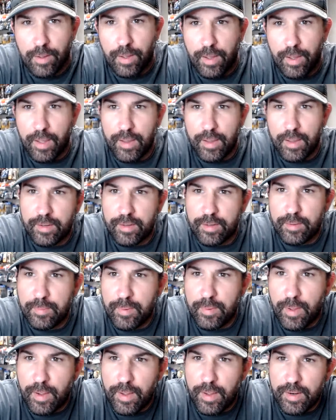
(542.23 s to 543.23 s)
I hate I
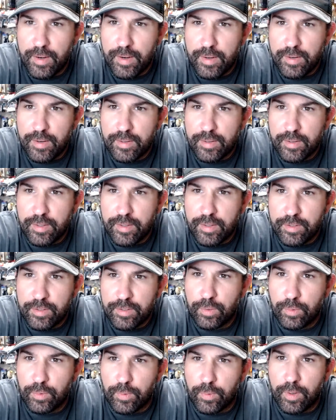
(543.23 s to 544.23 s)
didn't get
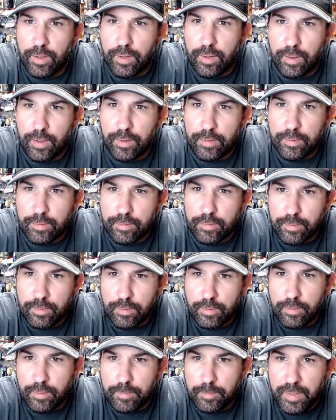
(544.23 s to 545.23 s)
to
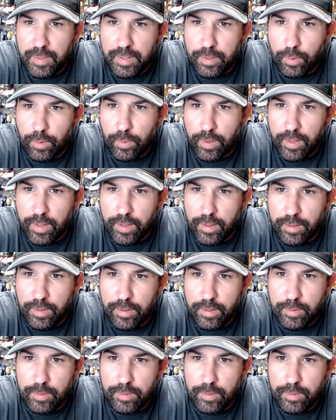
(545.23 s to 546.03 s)
meet old Ed.